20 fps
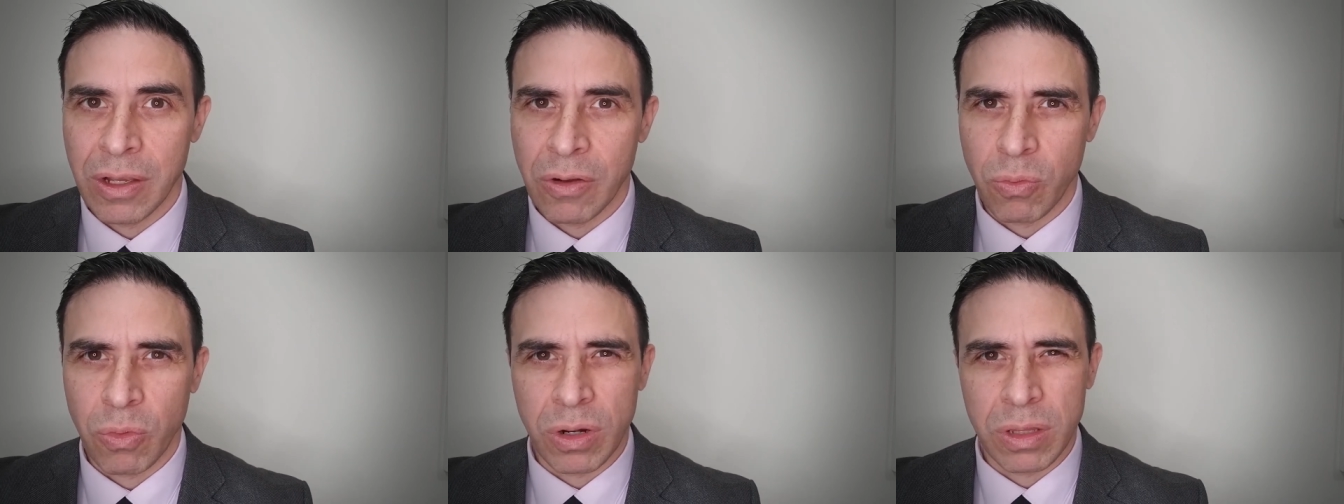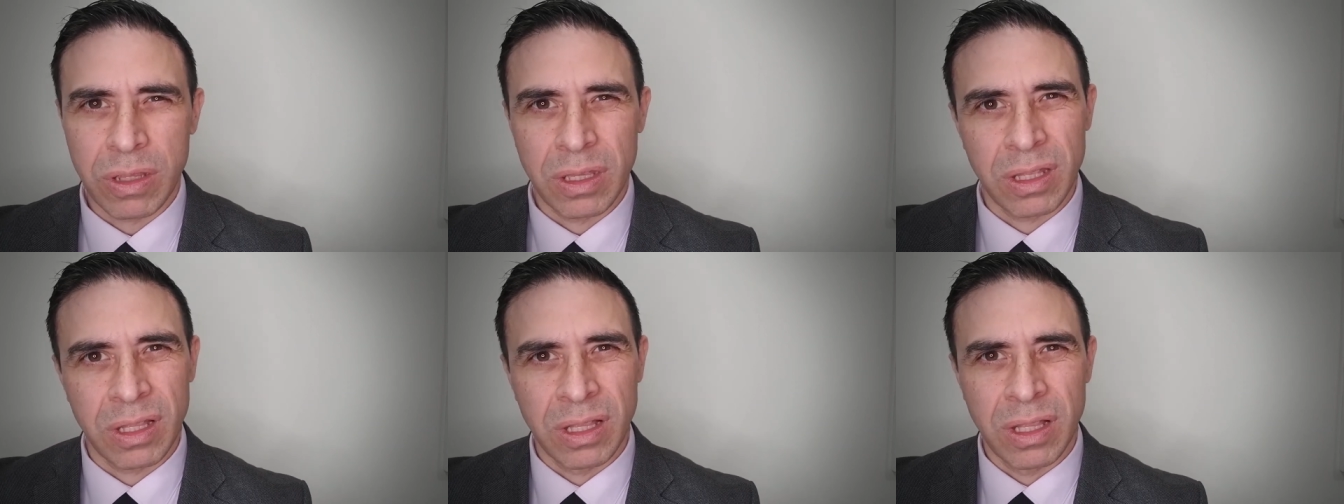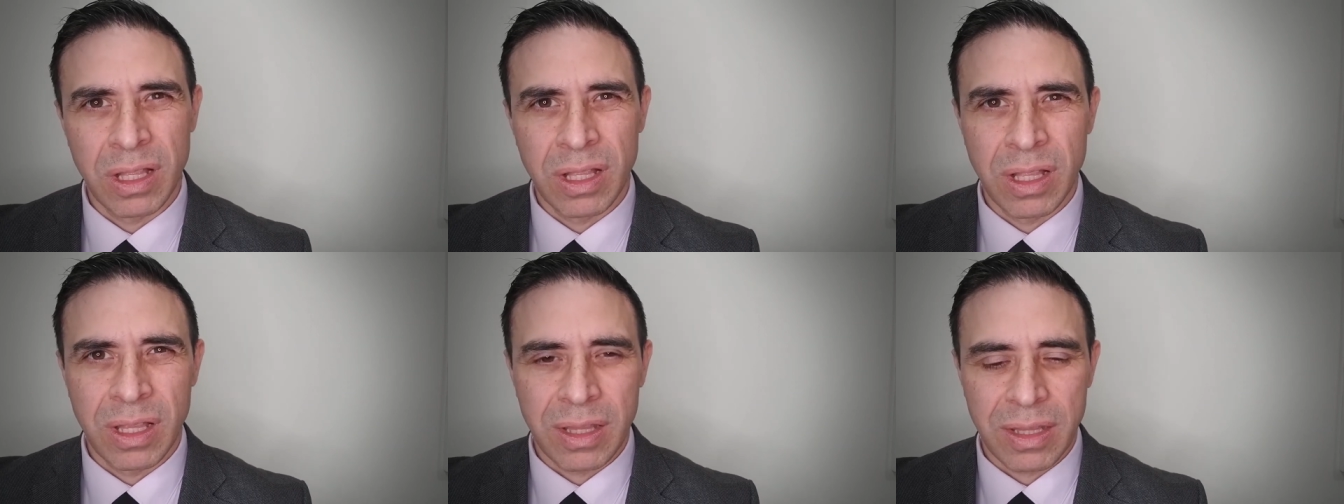What
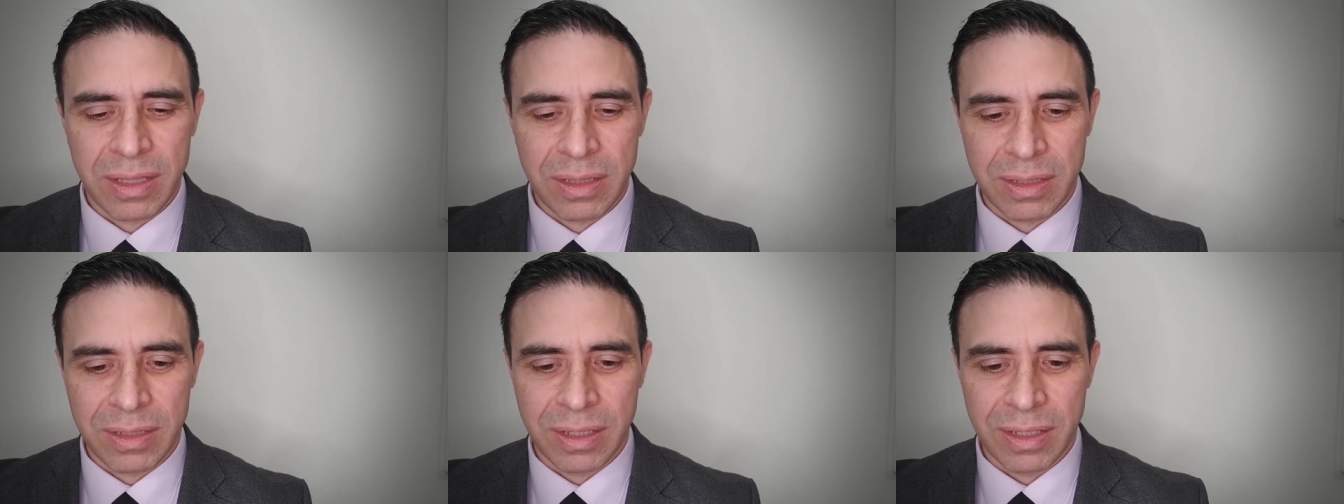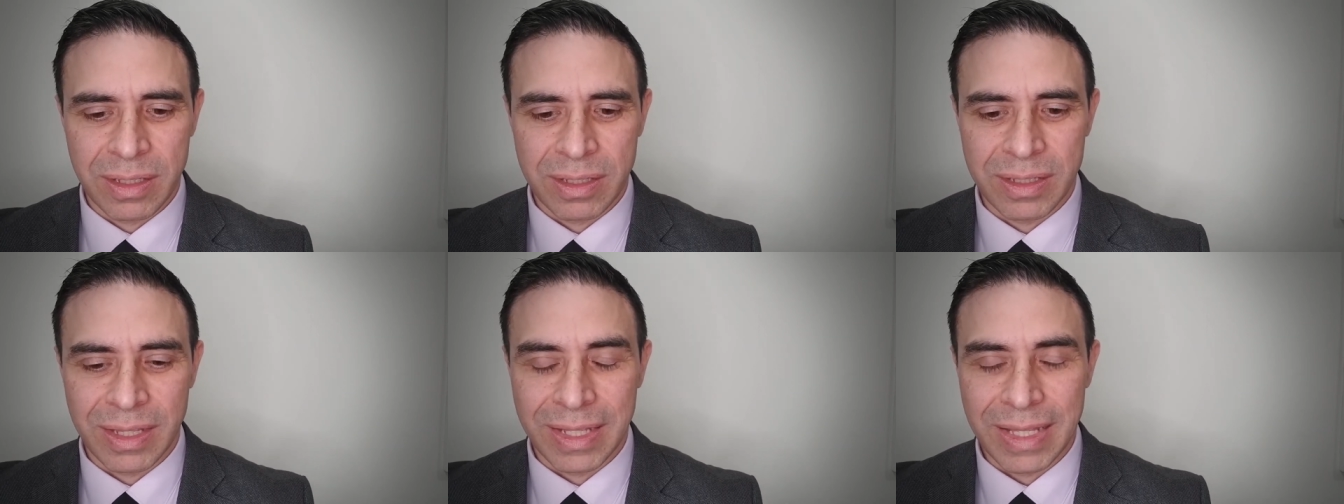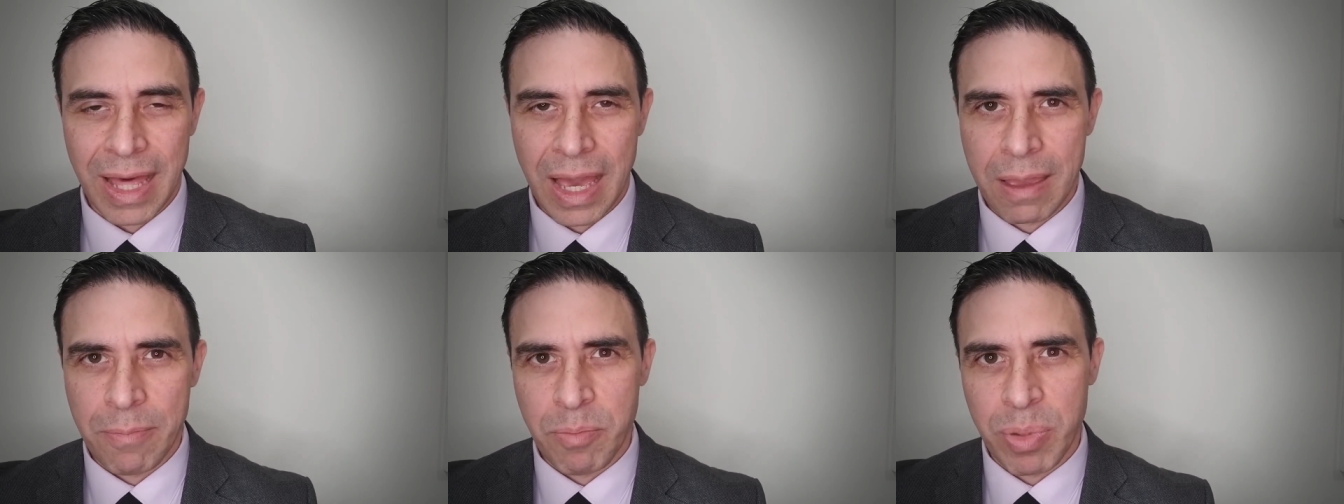are the, the, the
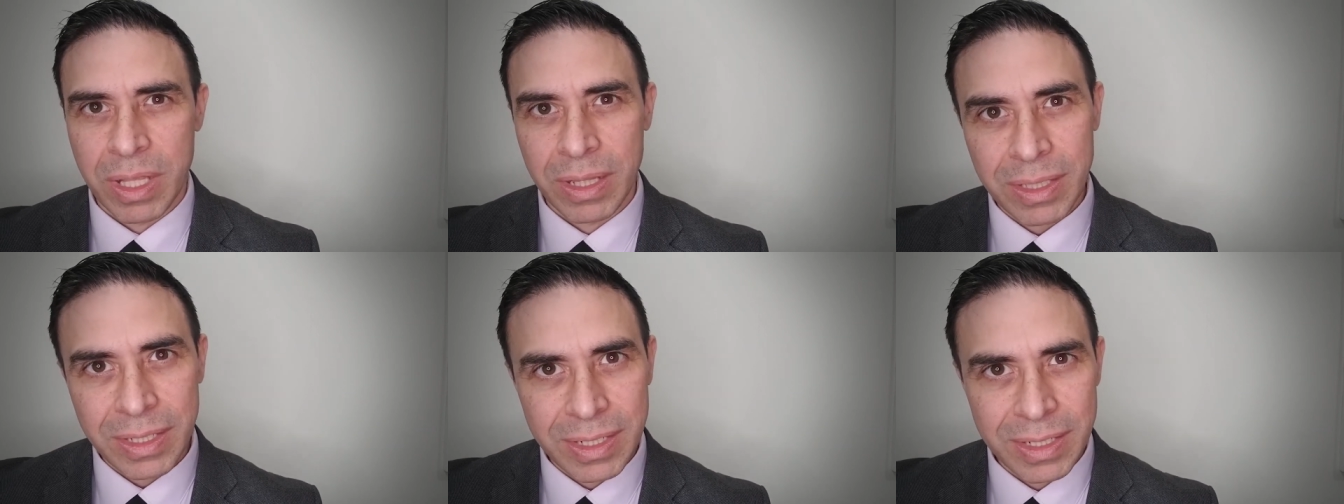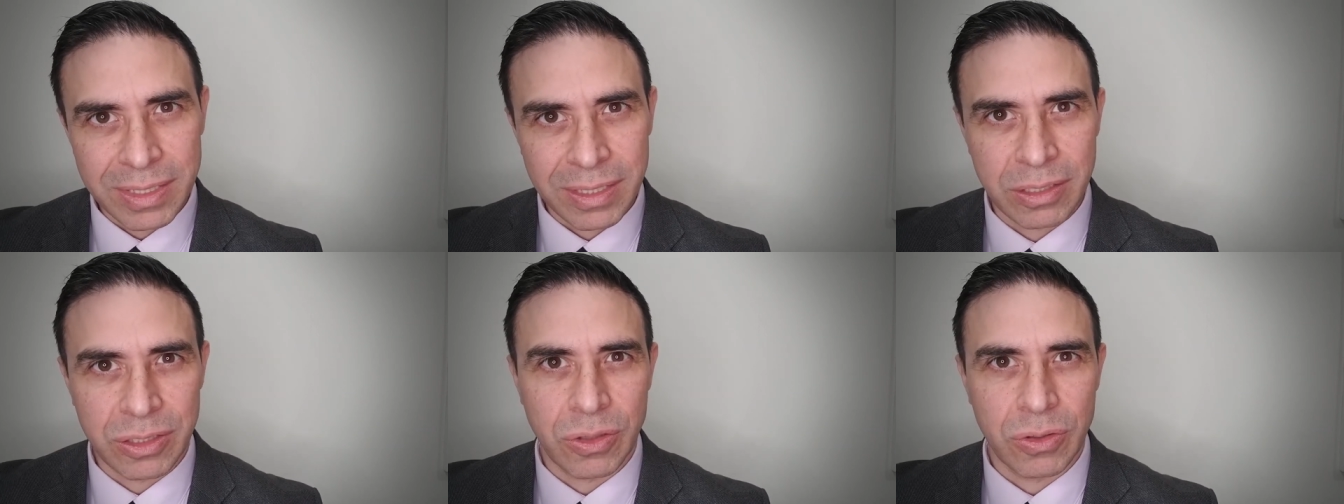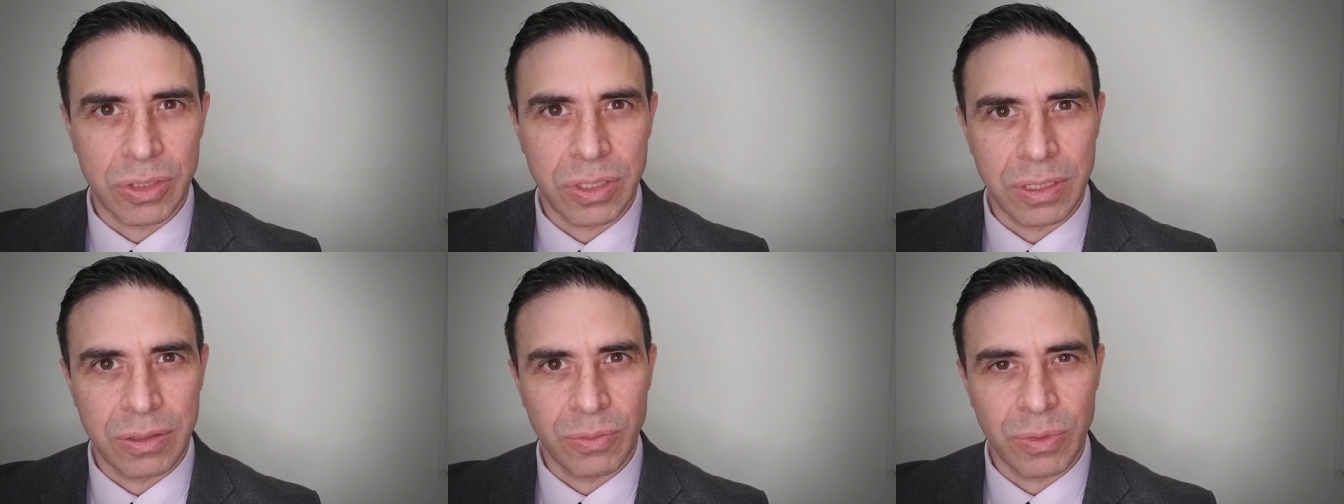liabilities
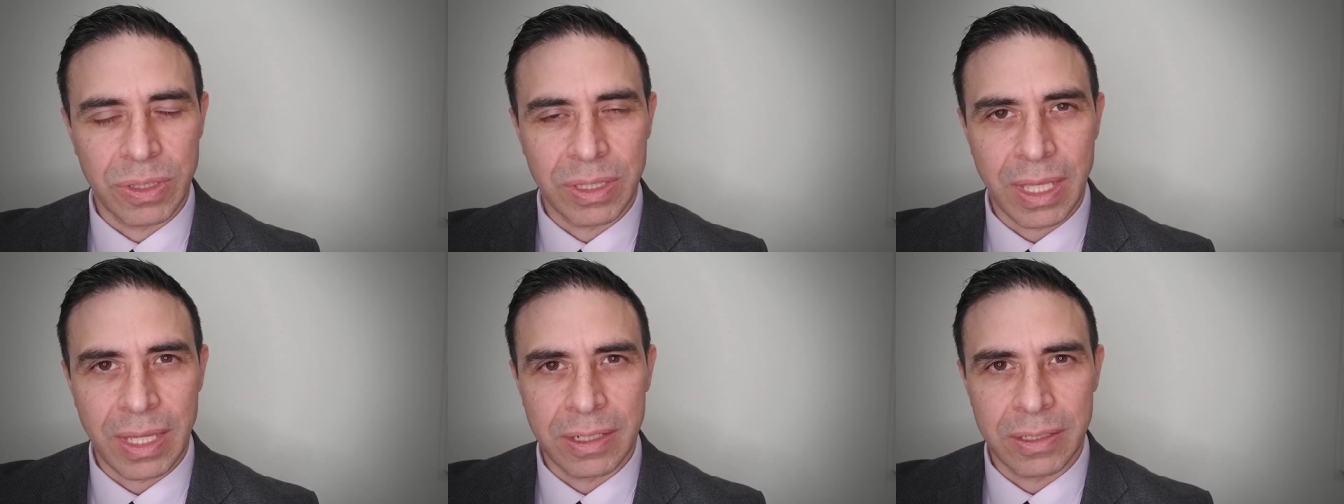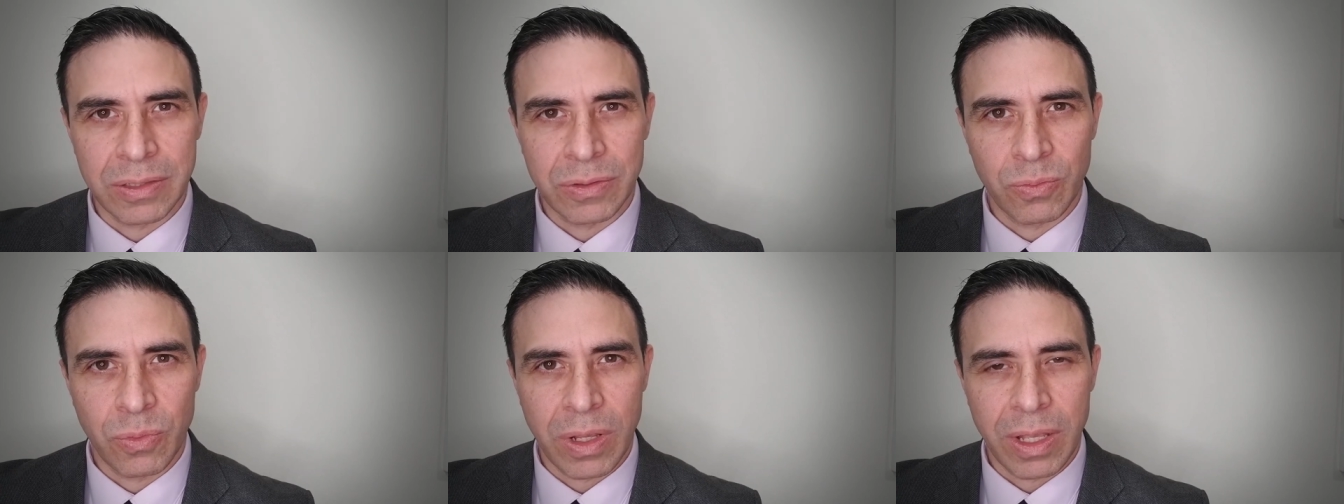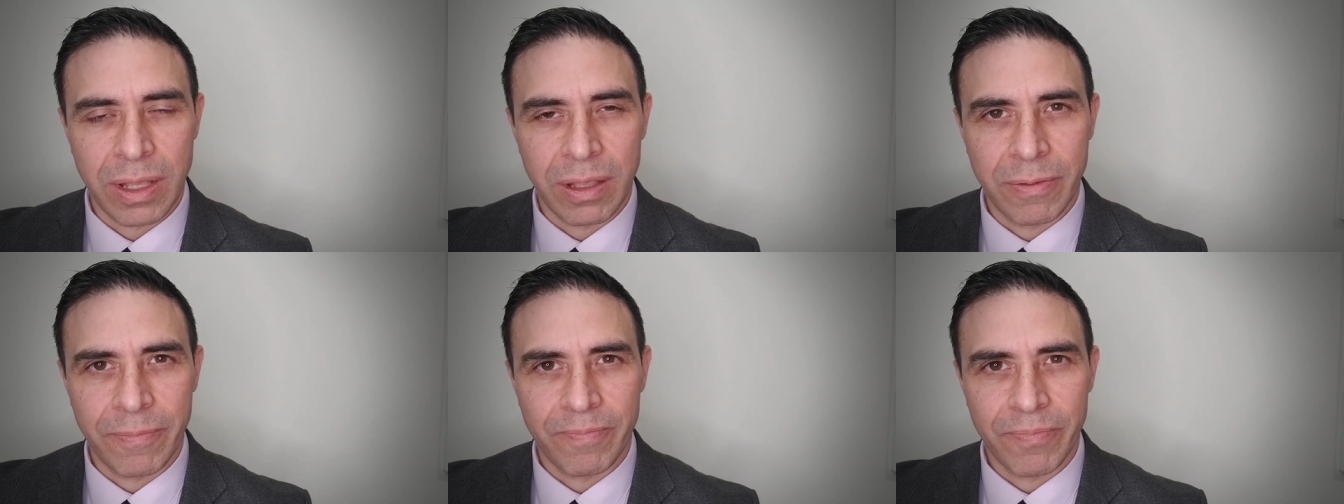associated with that as
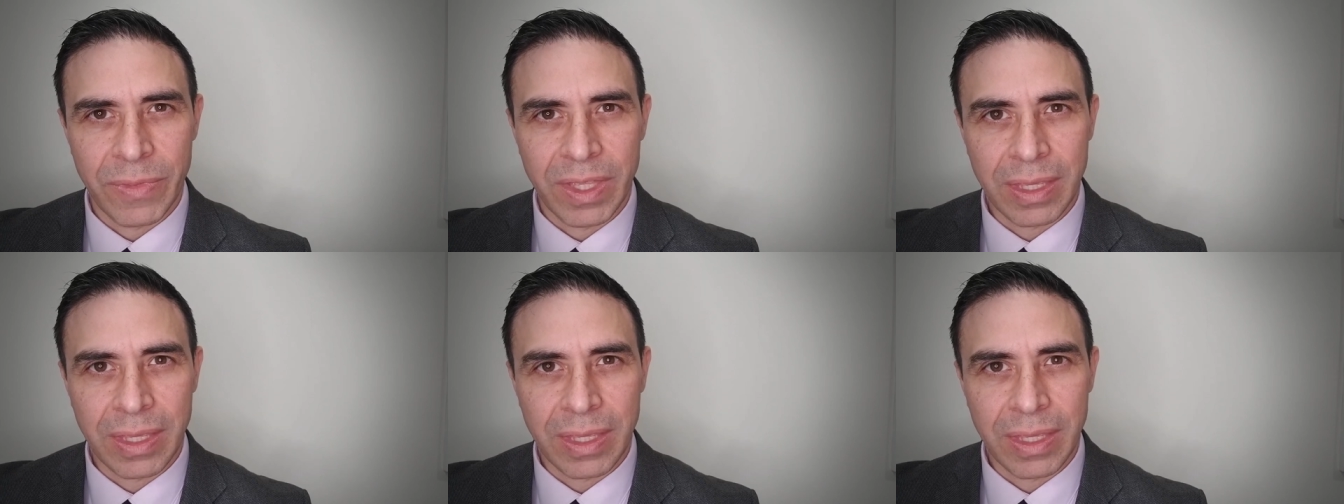well?